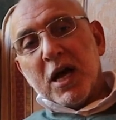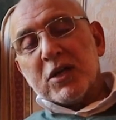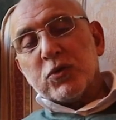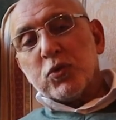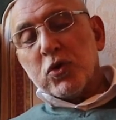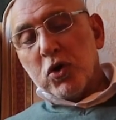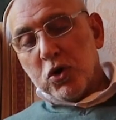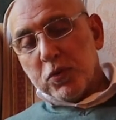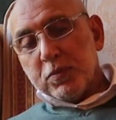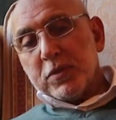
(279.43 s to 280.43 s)
and we
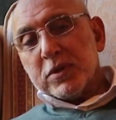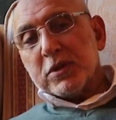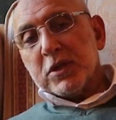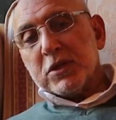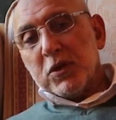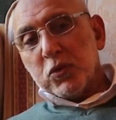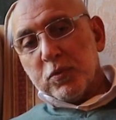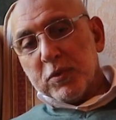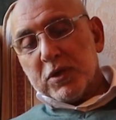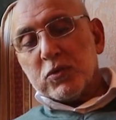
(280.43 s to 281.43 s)
hope that the
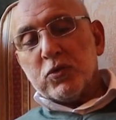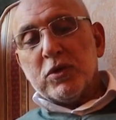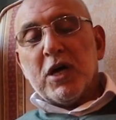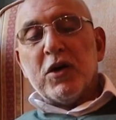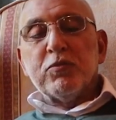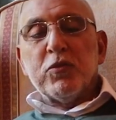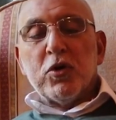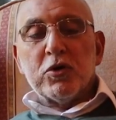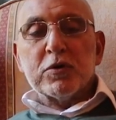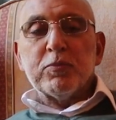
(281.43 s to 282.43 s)
woman will have
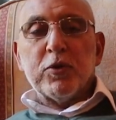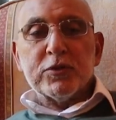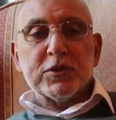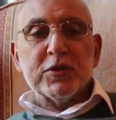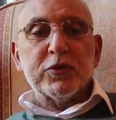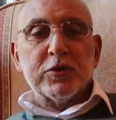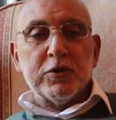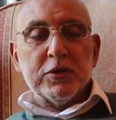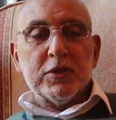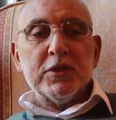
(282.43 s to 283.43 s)
more positive
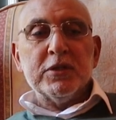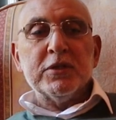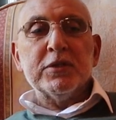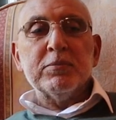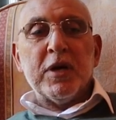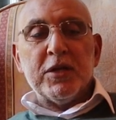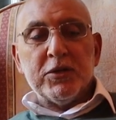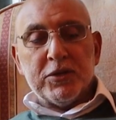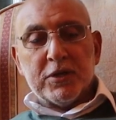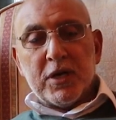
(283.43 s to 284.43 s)
role in
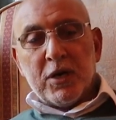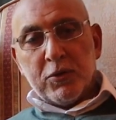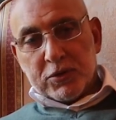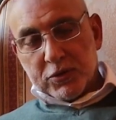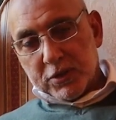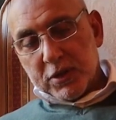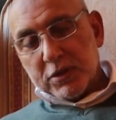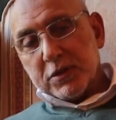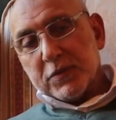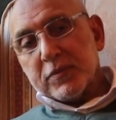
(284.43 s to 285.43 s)
managing our
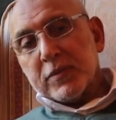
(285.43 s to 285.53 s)
society.